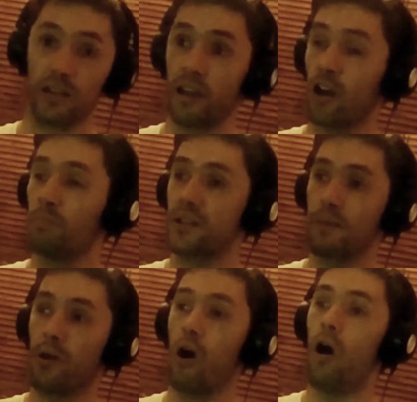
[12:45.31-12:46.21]
It opens up
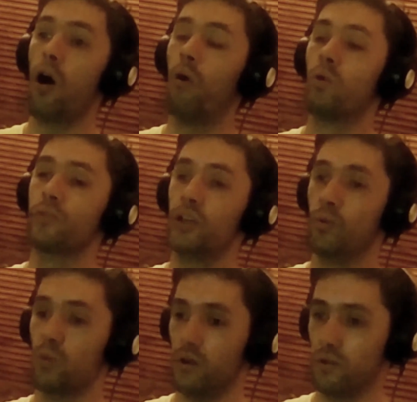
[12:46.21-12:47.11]
a whole new
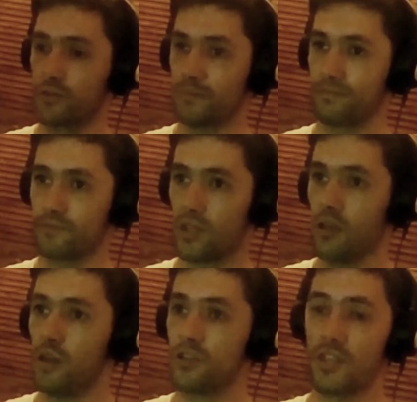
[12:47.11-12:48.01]
world.
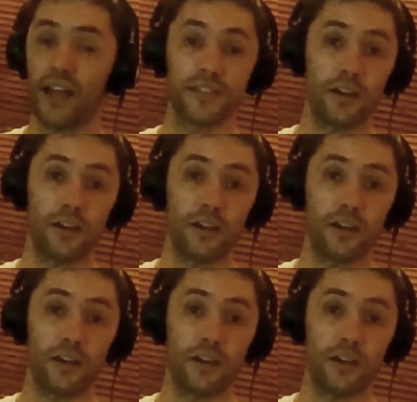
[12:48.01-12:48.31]
So that's our